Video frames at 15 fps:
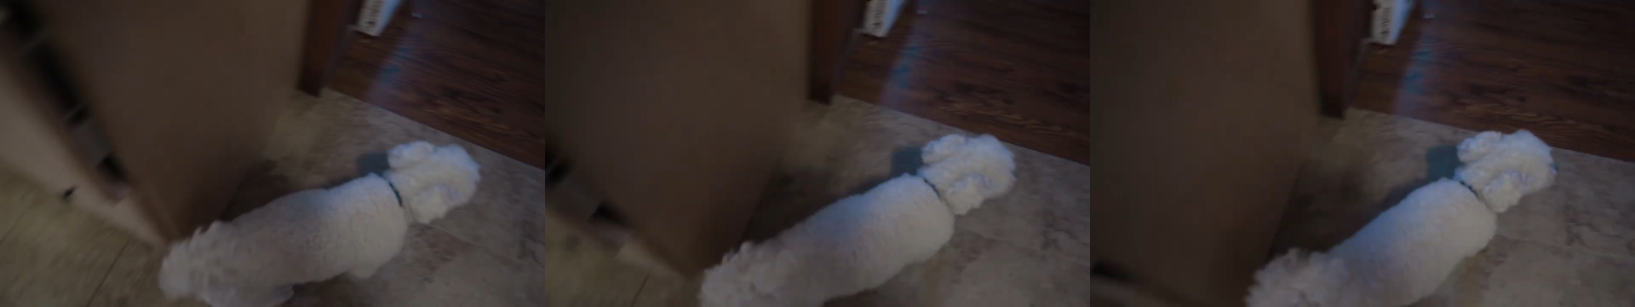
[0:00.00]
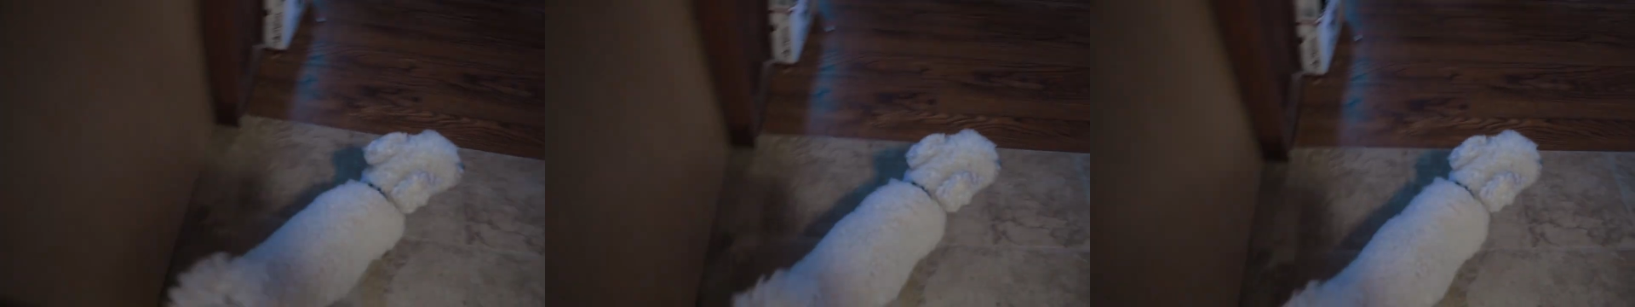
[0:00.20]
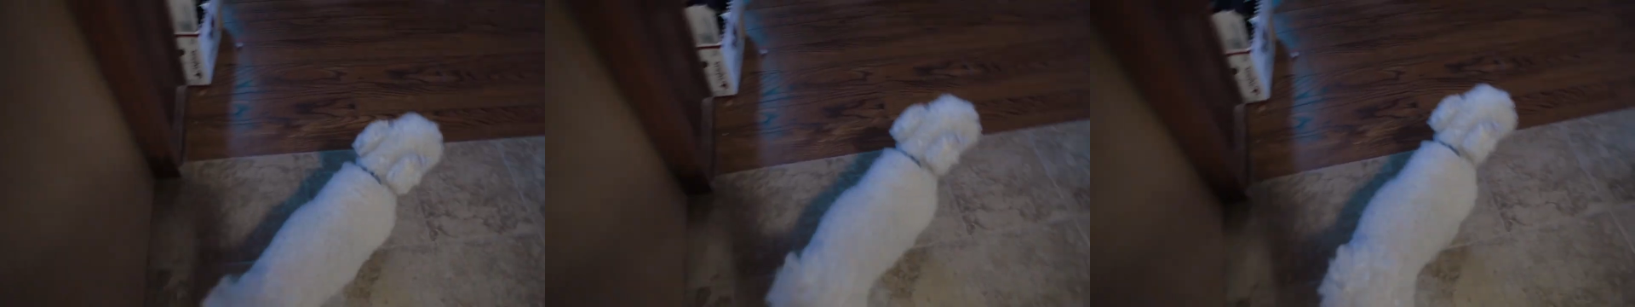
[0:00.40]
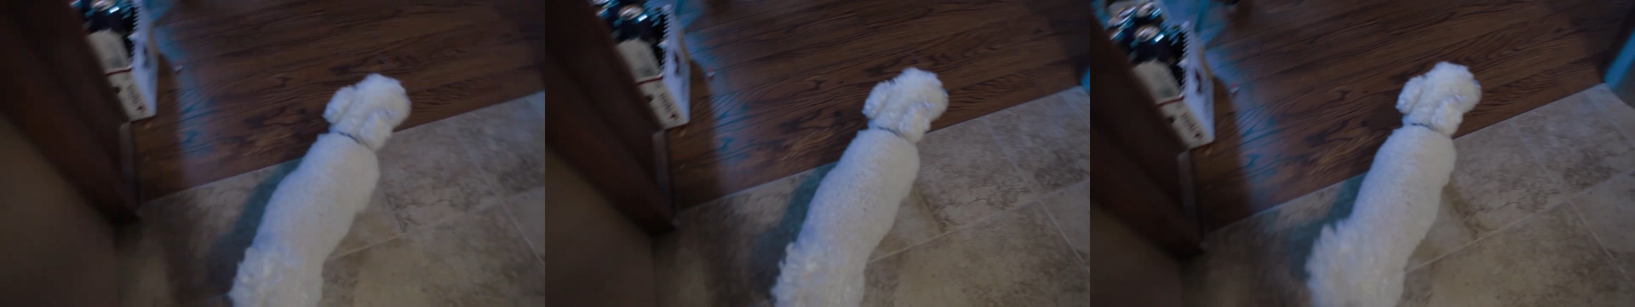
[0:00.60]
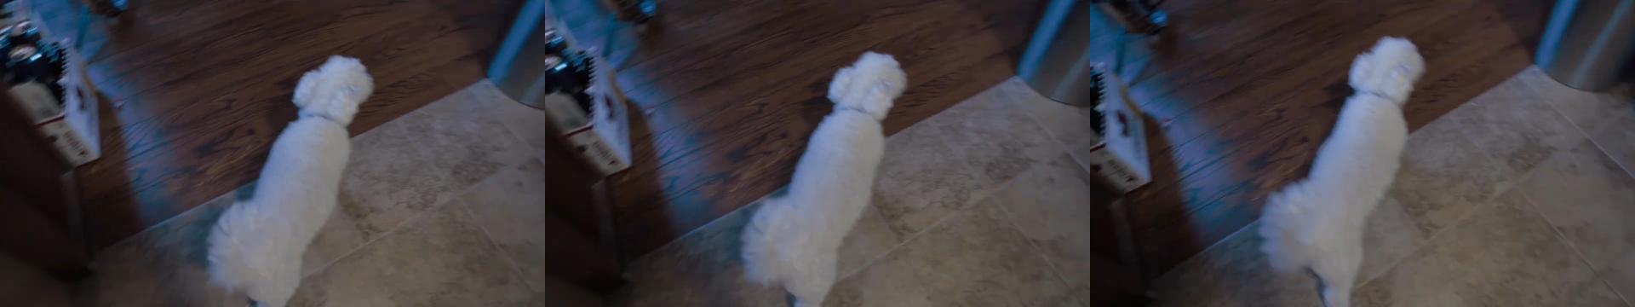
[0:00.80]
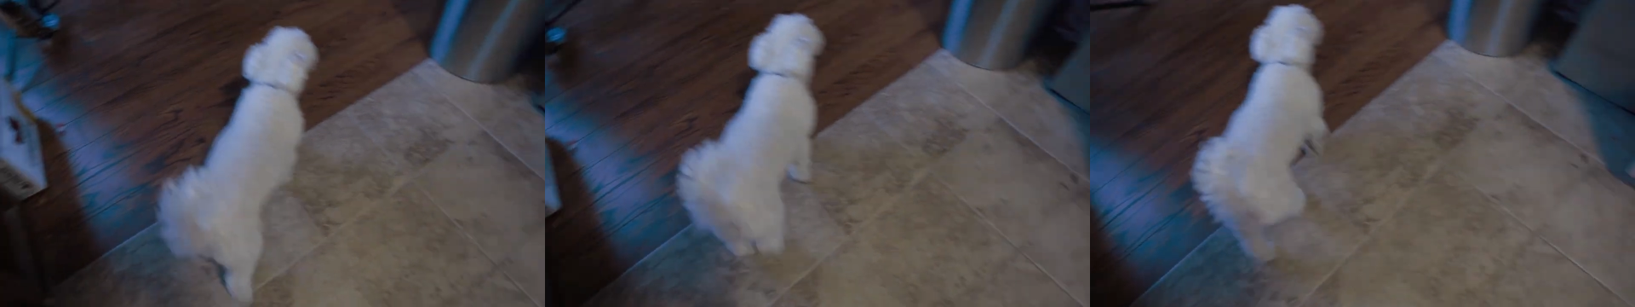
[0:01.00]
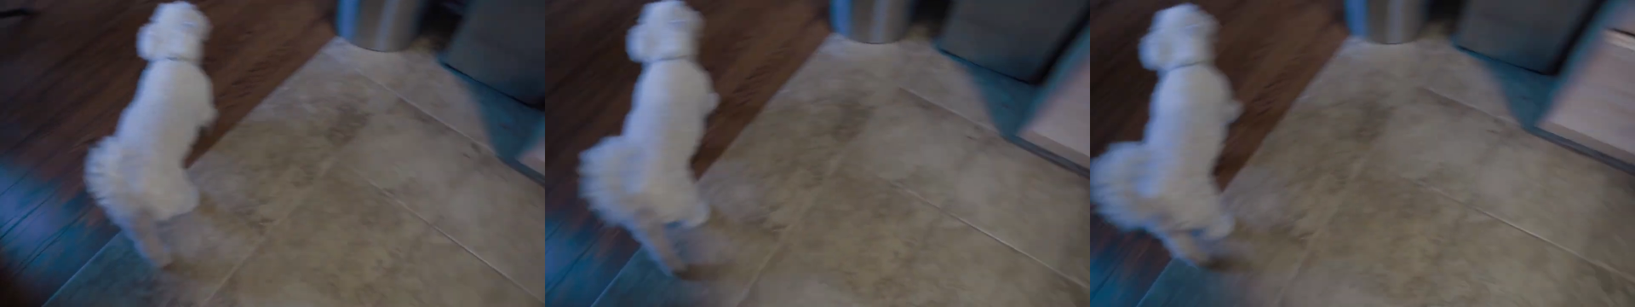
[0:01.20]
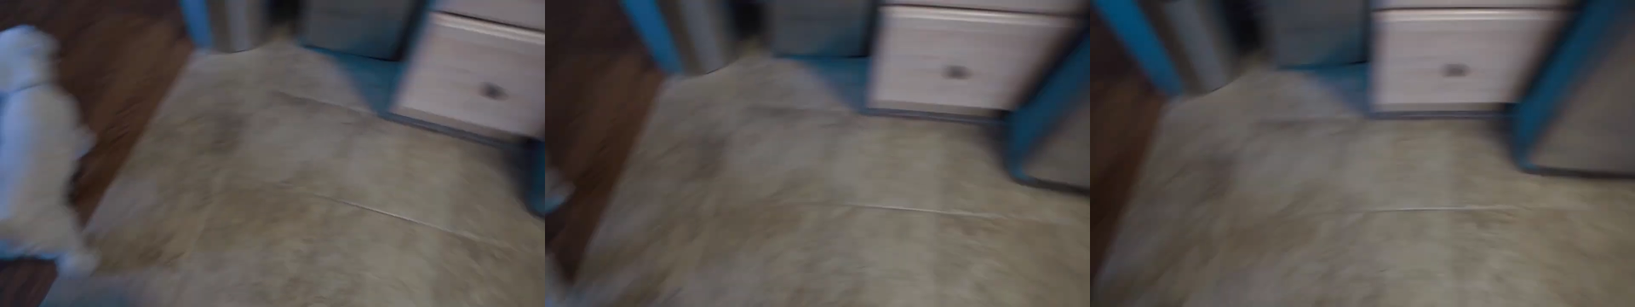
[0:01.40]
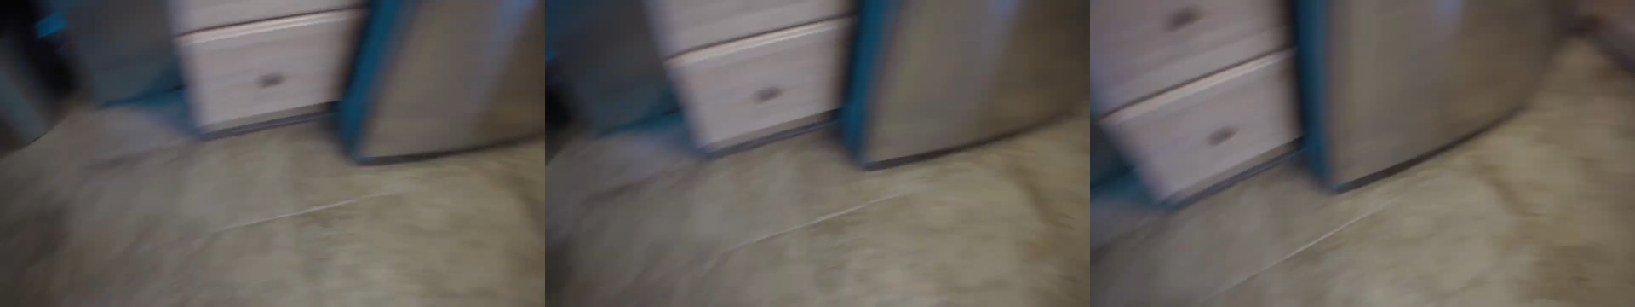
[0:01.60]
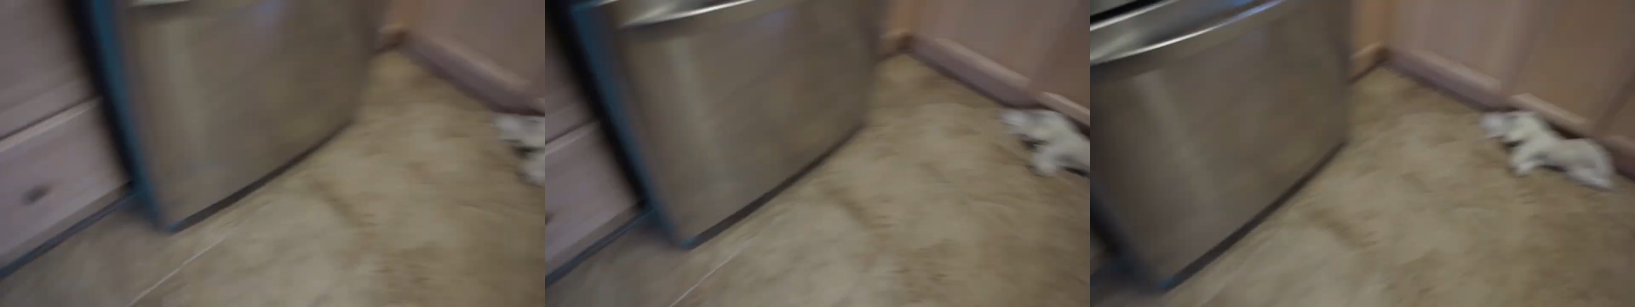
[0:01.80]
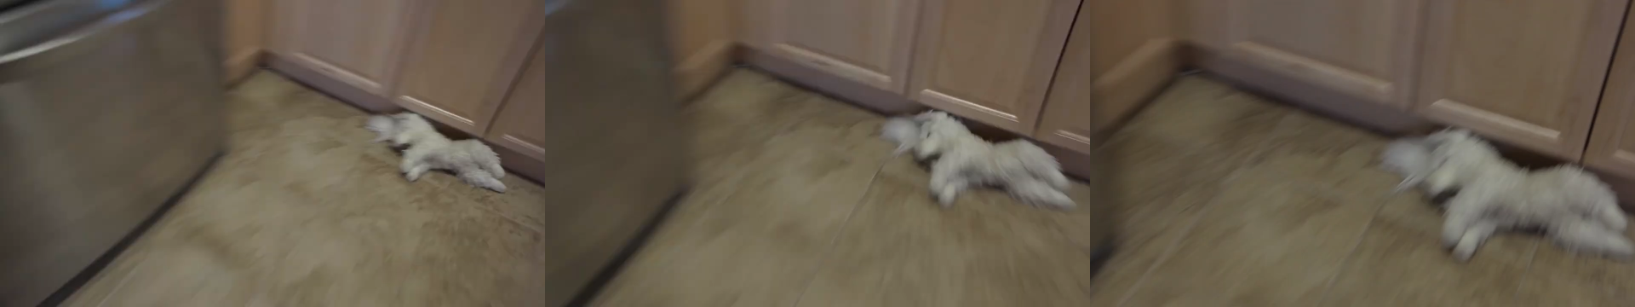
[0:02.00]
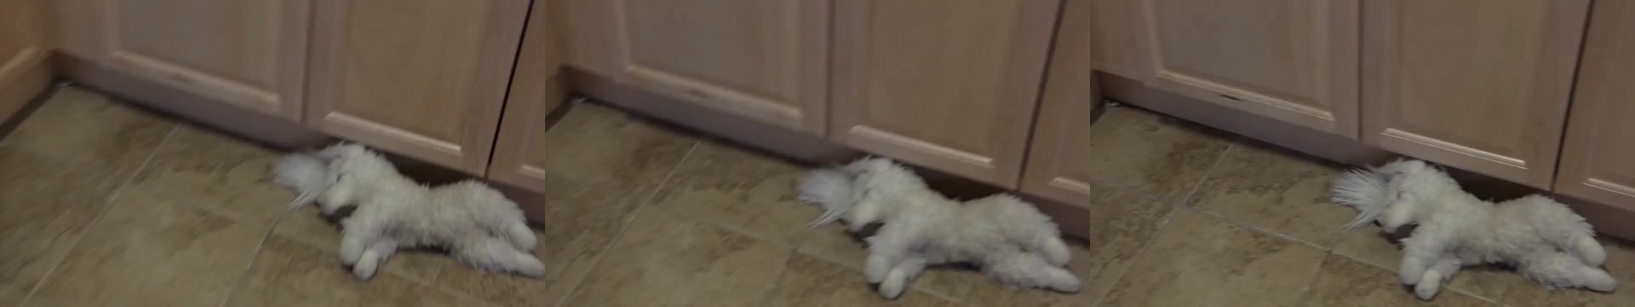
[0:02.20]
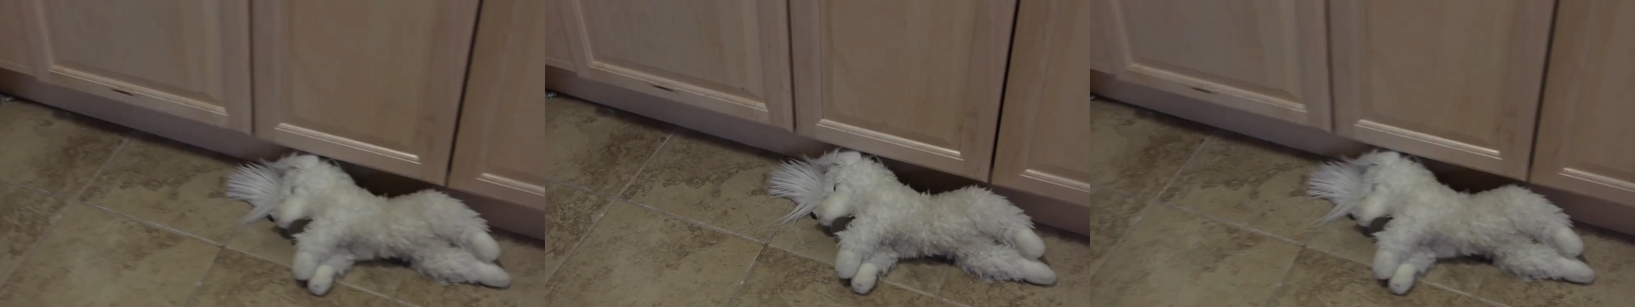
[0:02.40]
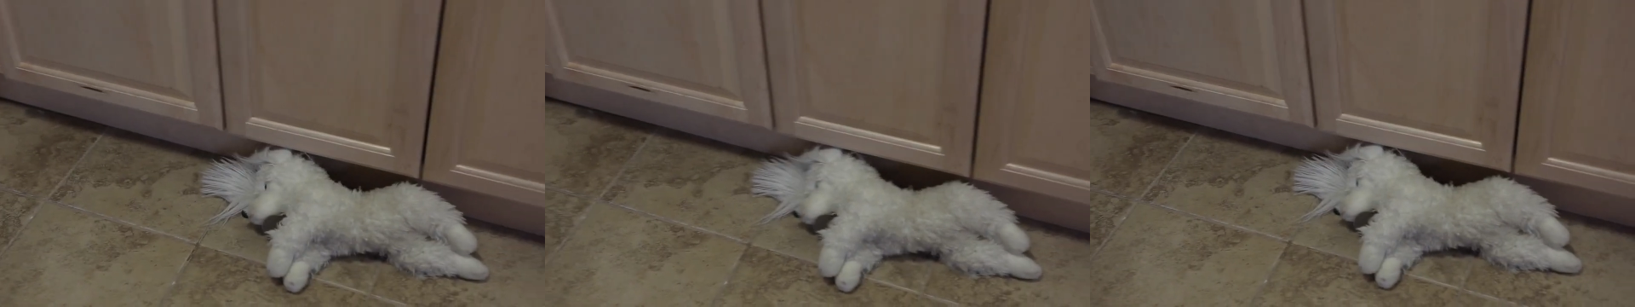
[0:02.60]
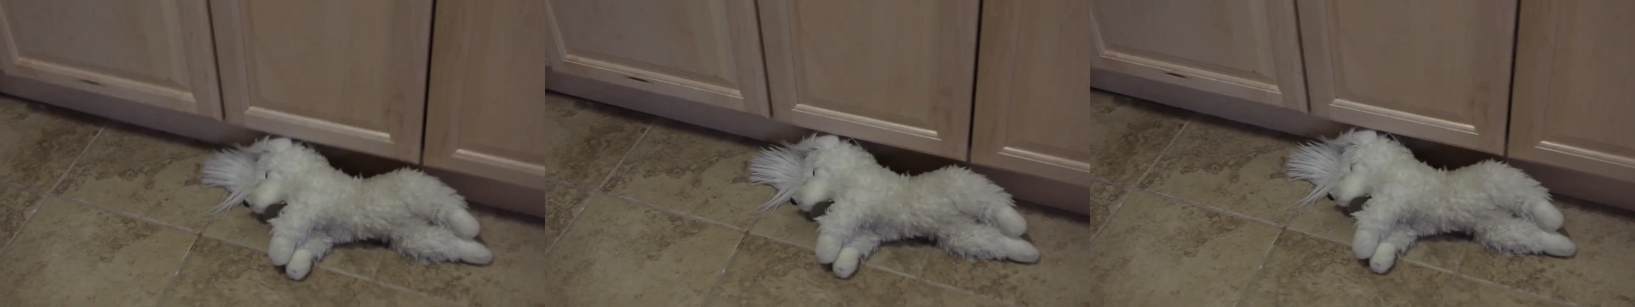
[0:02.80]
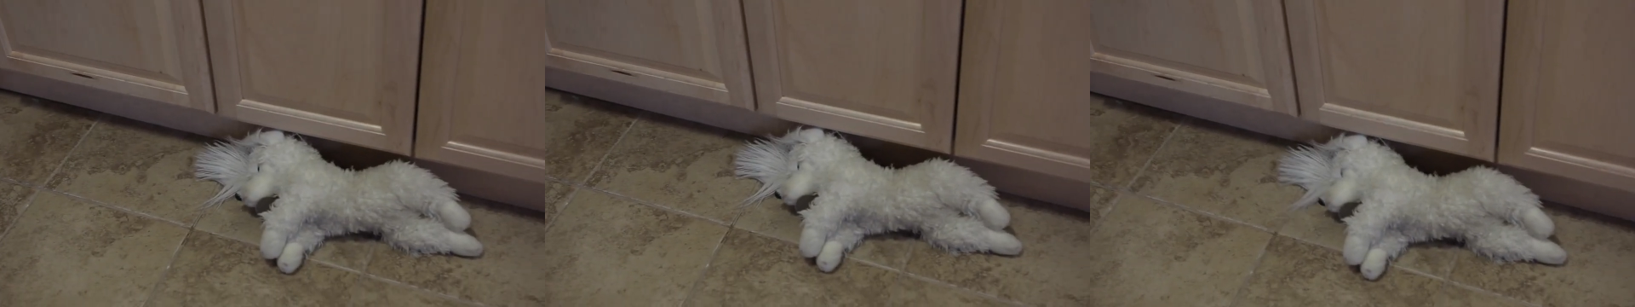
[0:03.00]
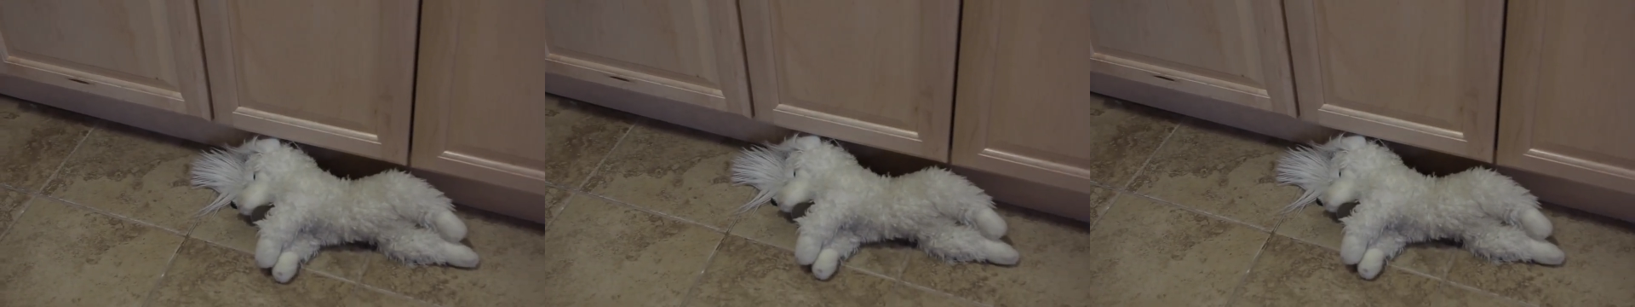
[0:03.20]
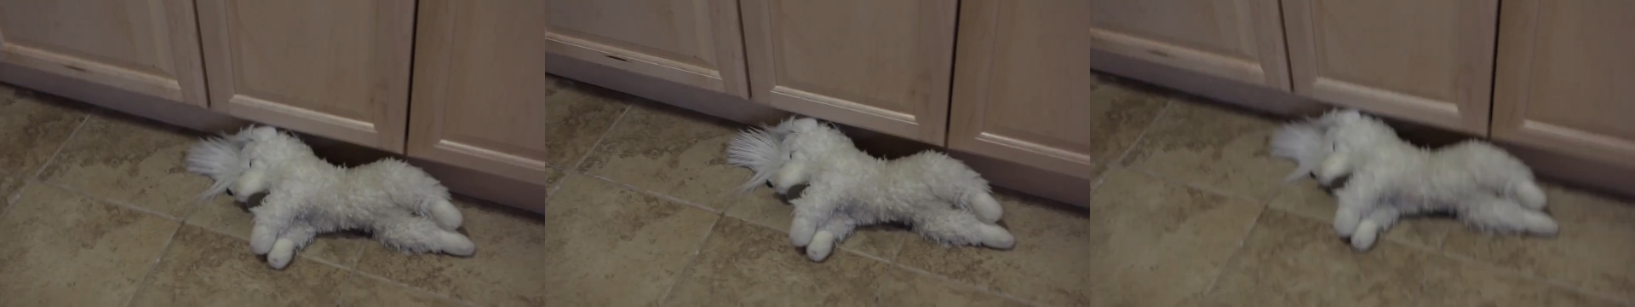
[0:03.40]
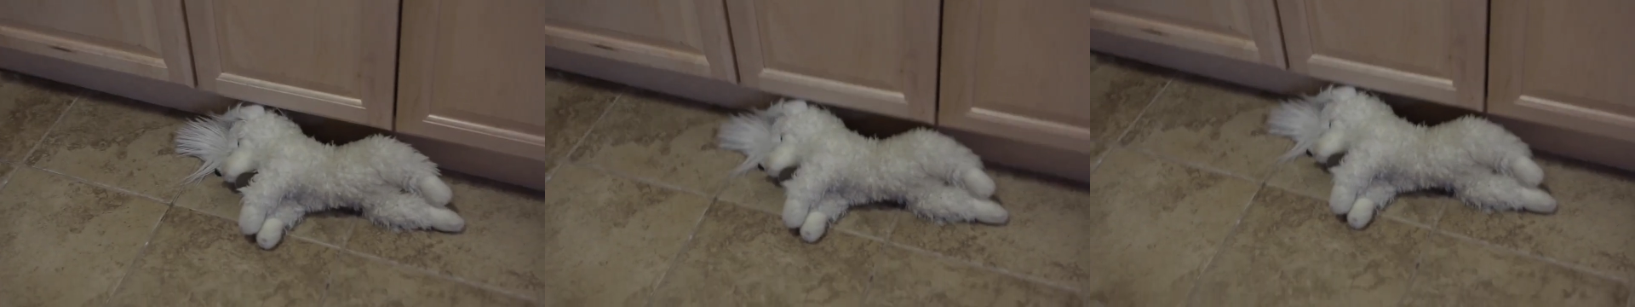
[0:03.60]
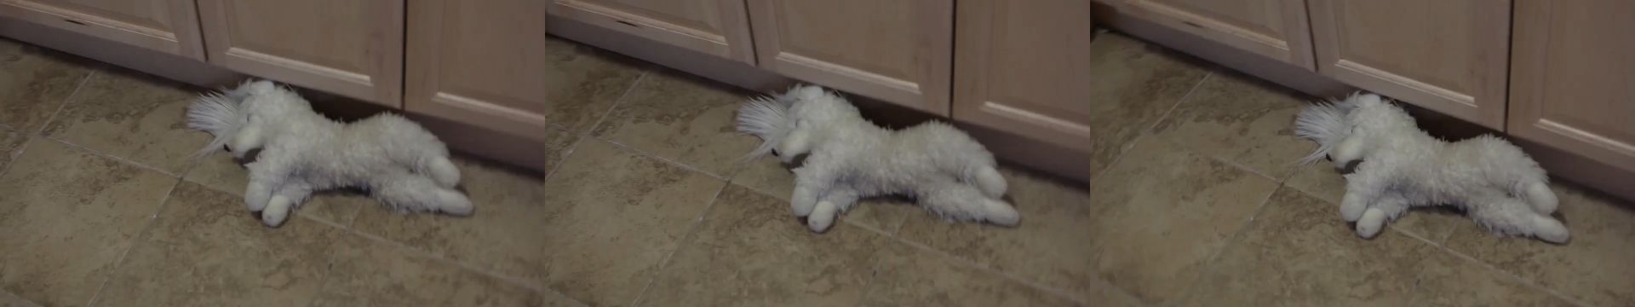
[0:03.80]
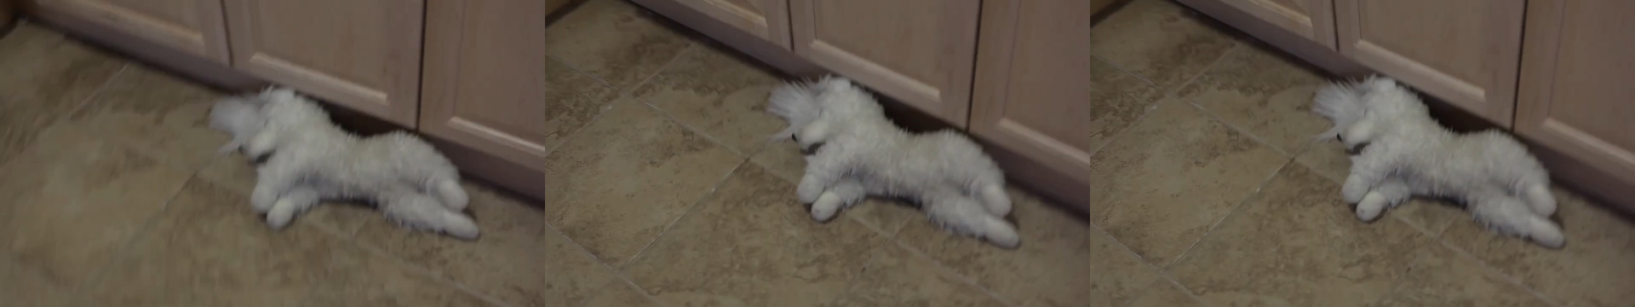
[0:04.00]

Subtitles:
(no speaker visible)